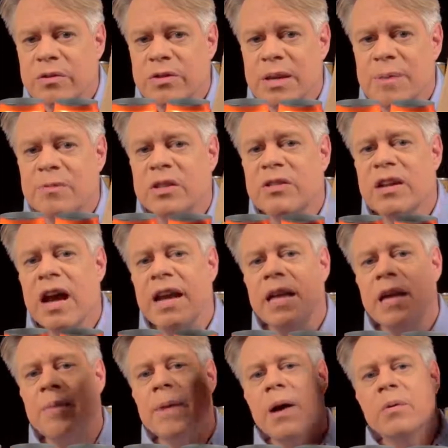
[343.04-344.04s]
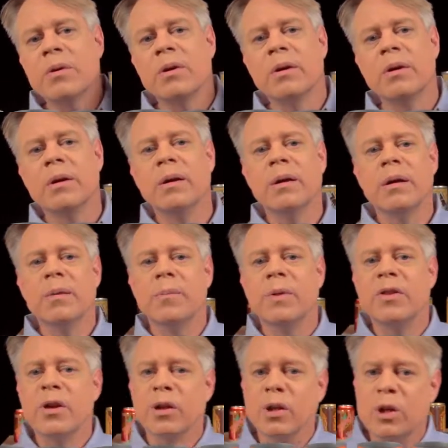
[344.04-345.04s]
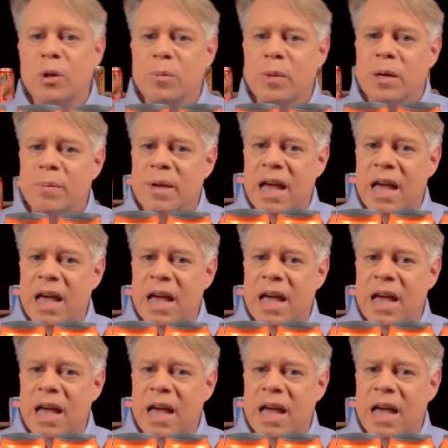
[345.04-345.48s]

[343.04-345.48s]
seems a tiny amount, but the aluminum